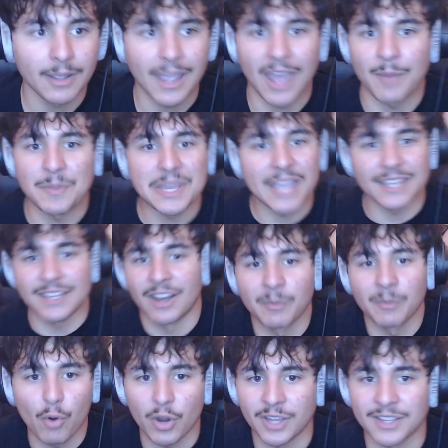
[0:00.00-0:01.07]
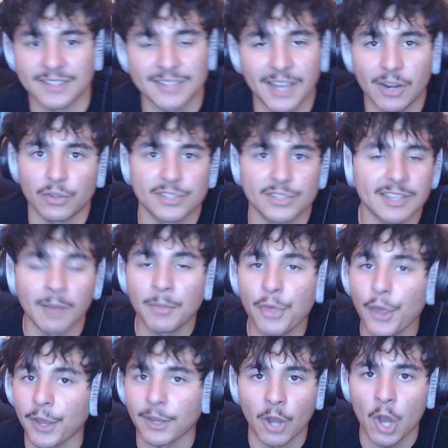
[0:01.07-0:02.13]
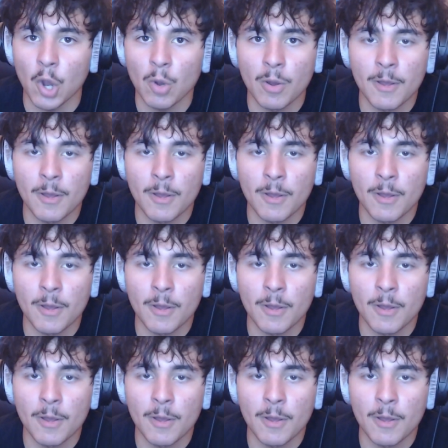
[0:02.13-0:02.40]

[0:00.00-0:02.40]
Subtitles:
NBA YoungBoy in the title, something,